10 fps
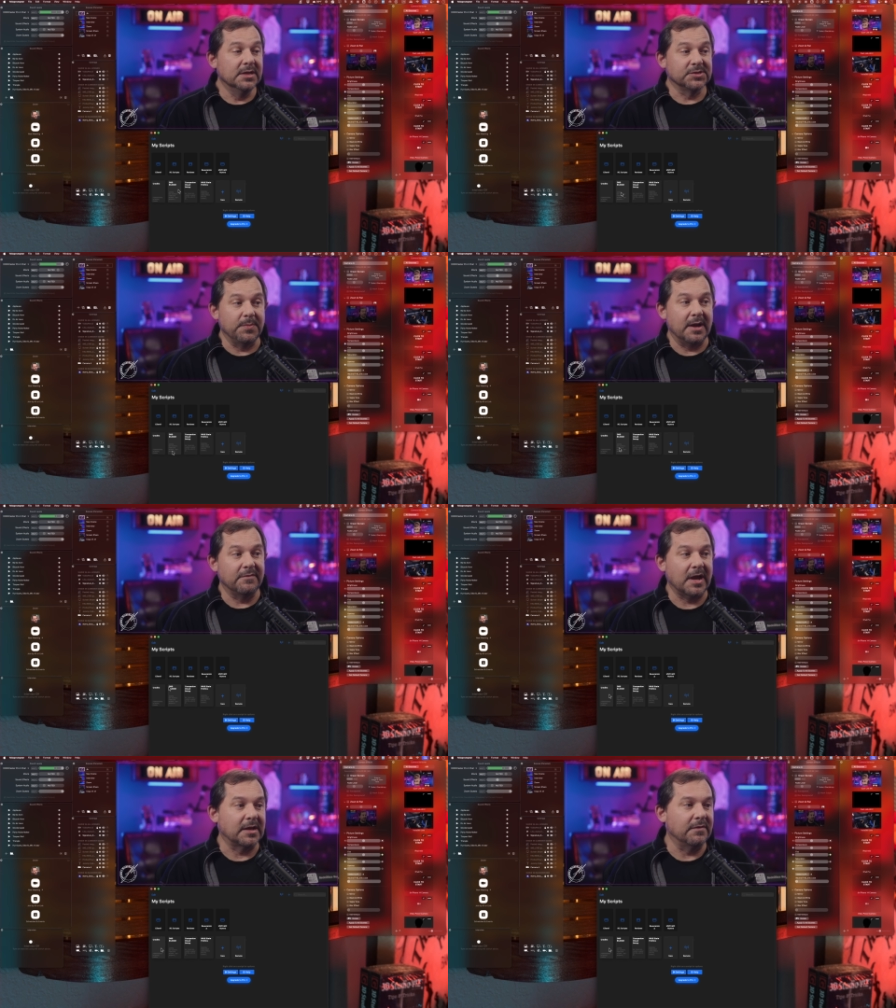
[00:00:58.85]
As a matter
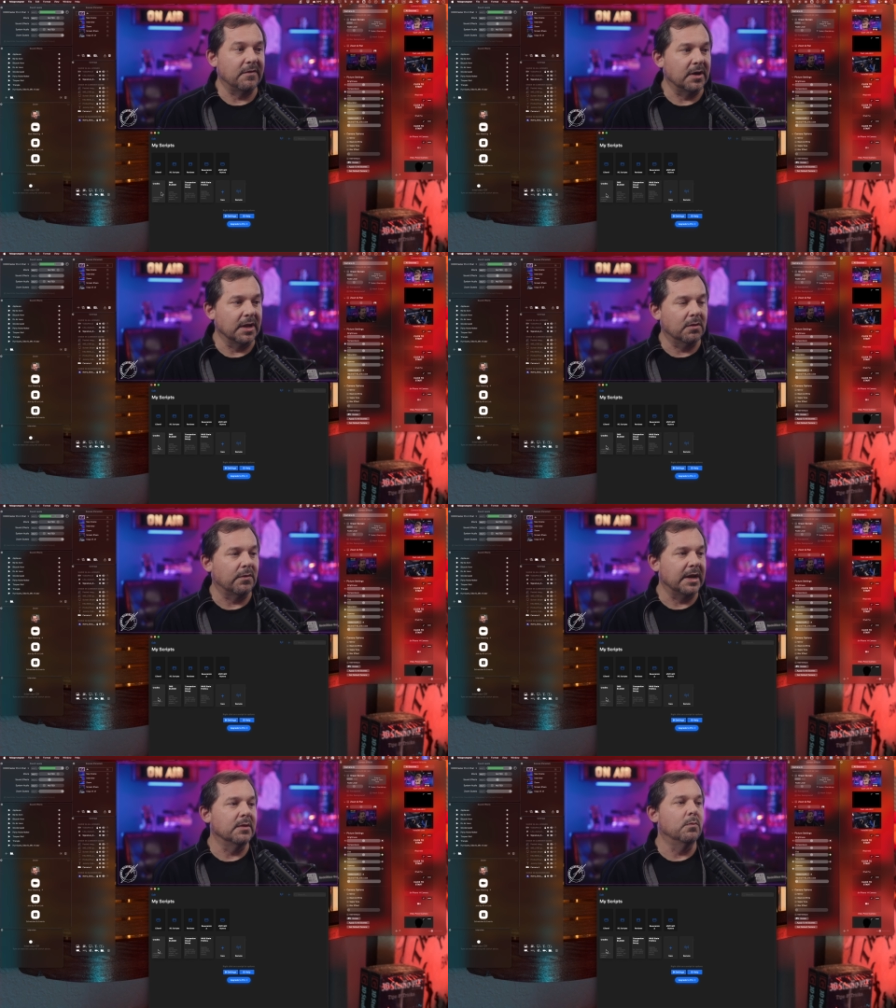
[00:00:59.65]
of fact, I've already
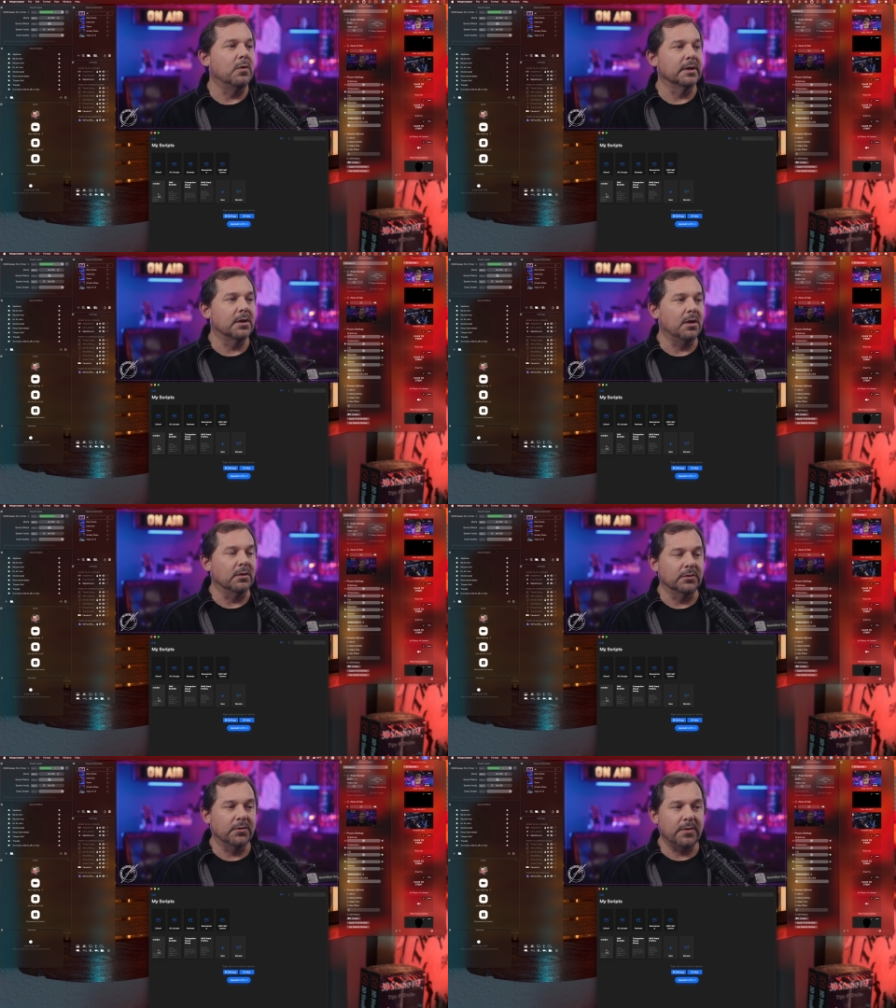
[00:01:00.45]
created one
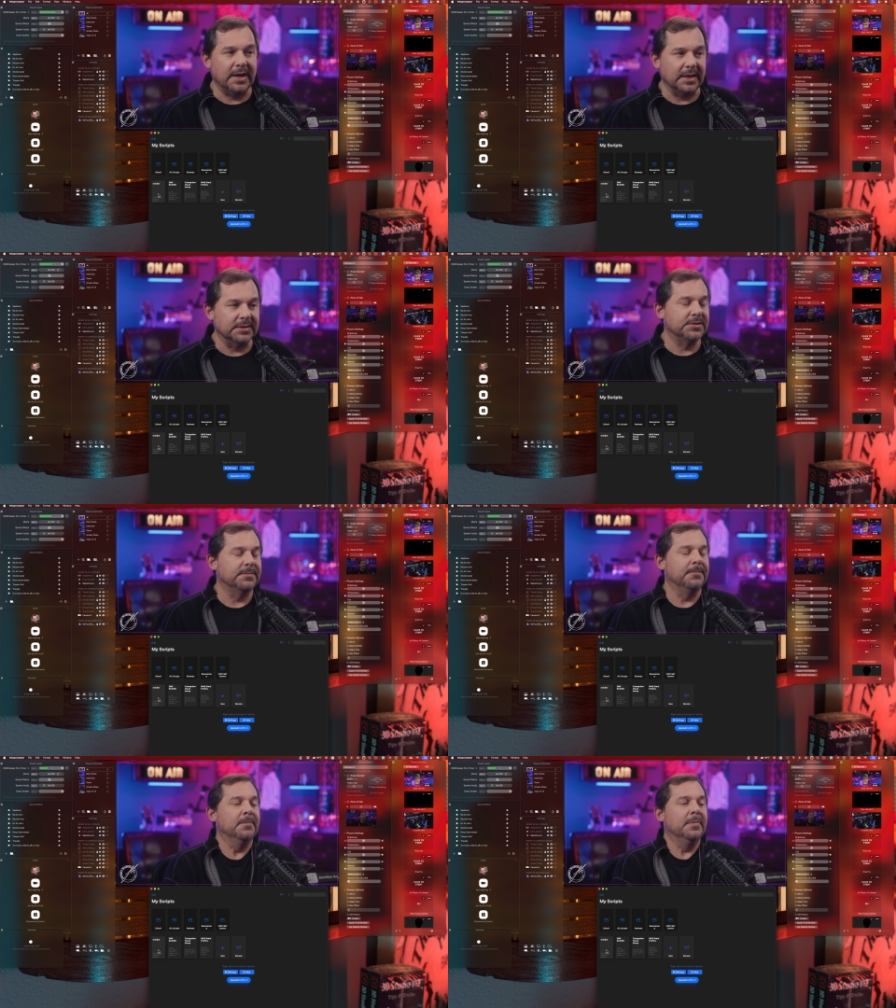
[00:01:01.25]
called credits.
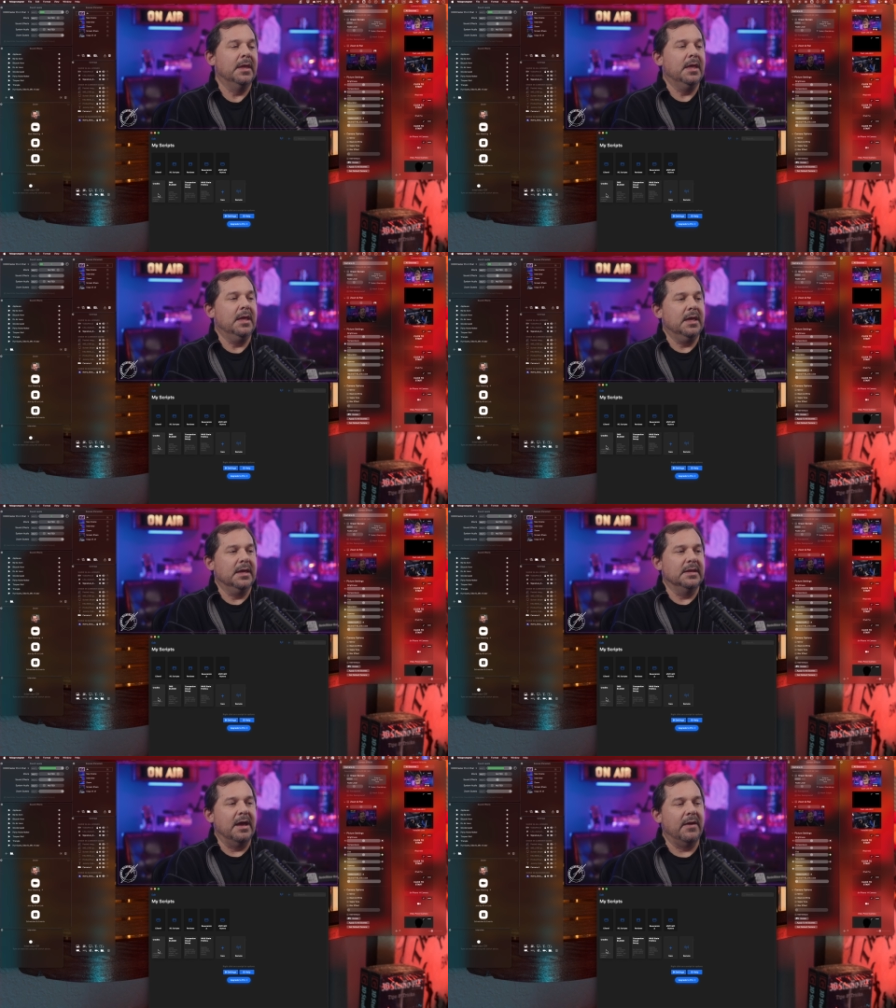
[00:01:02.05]

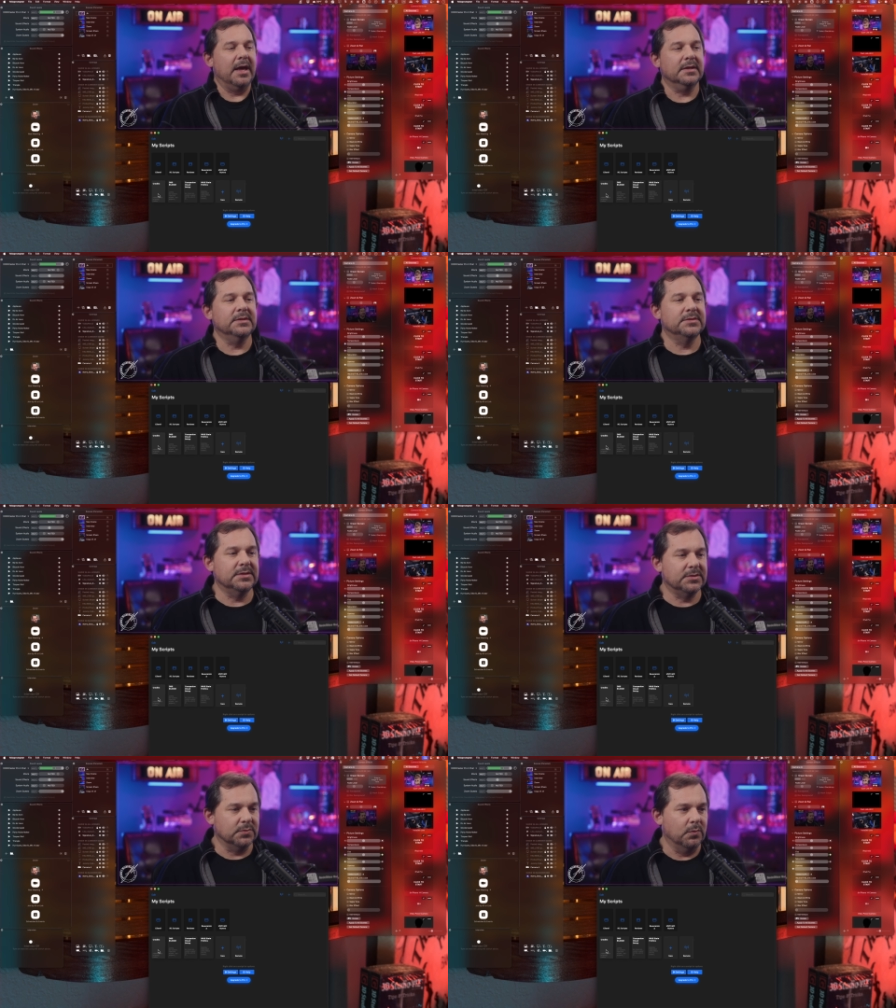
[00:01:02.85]
Now, how does
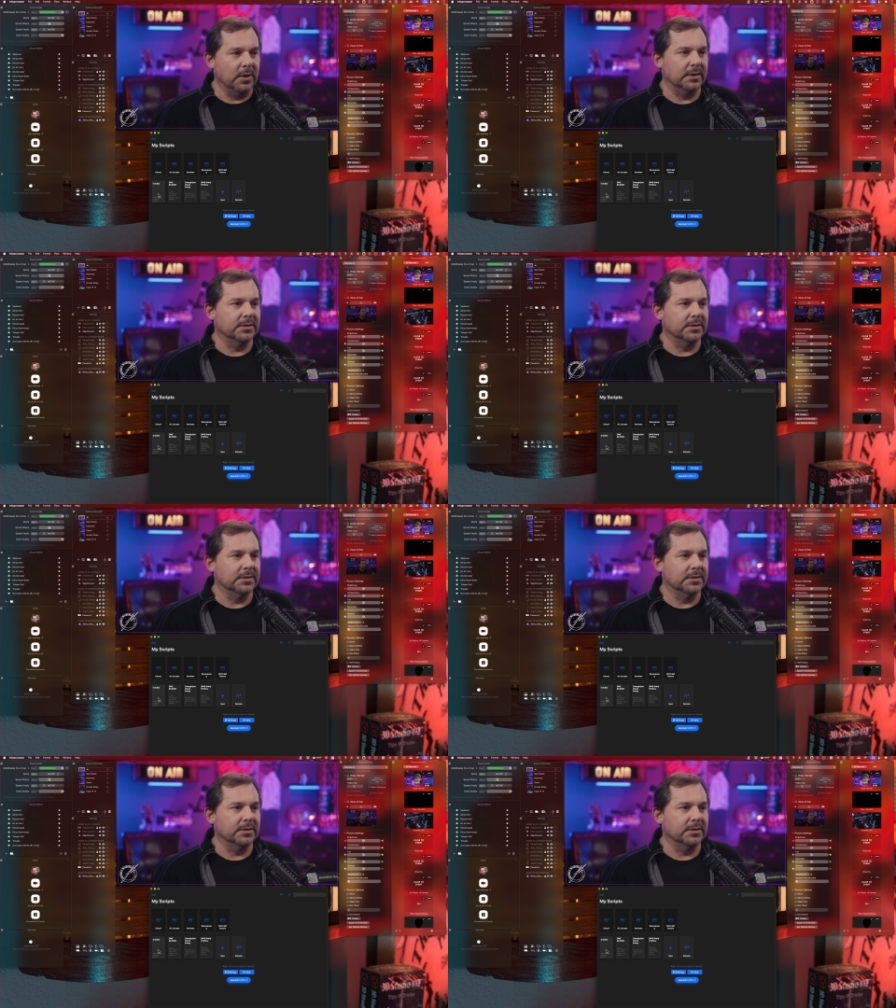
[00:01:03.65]
this work?